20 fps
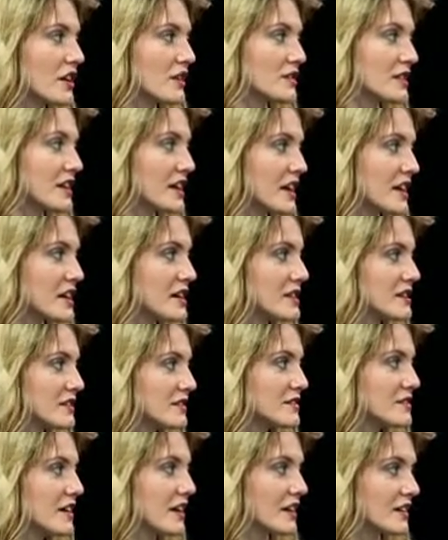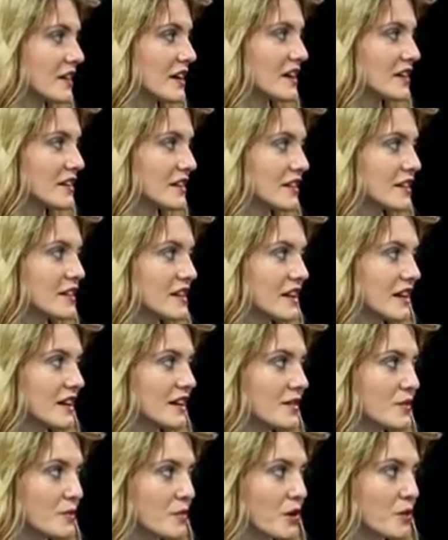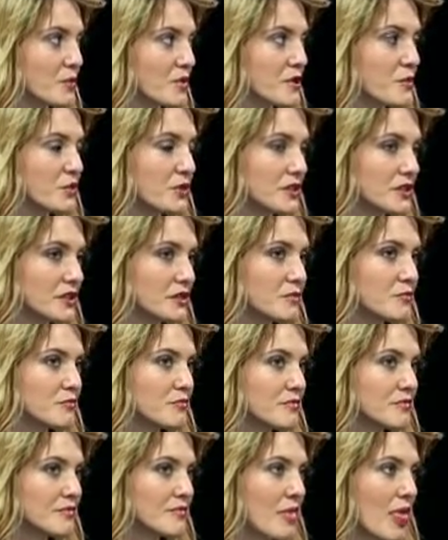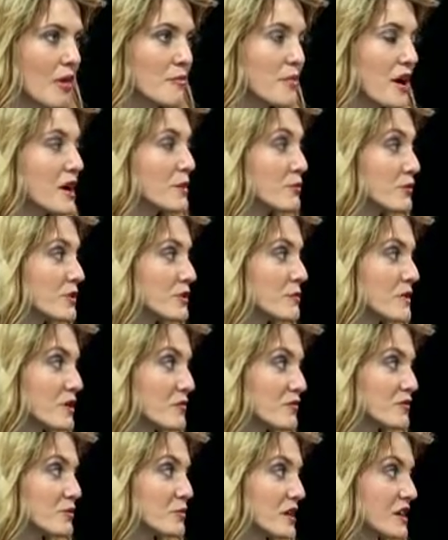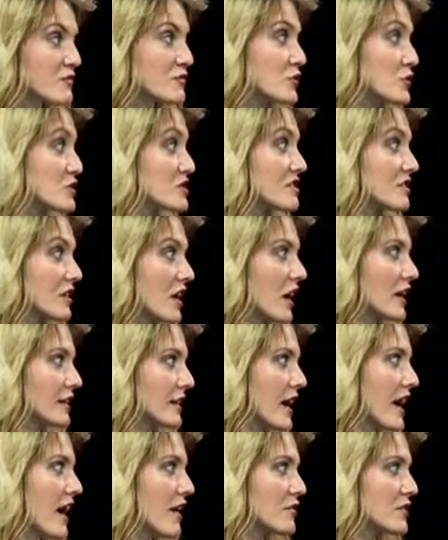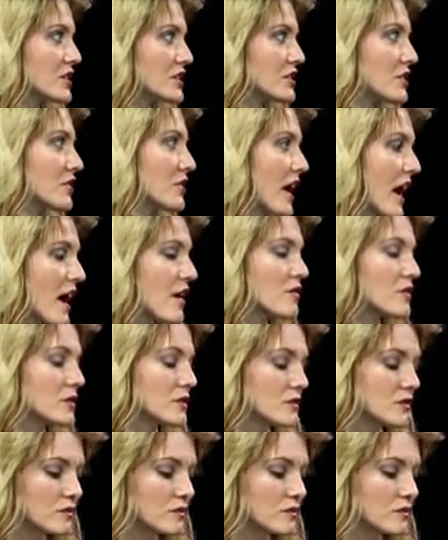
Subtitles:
out the gate at $9.99. We want people to pay a premium for being first in line to have it. You can have it.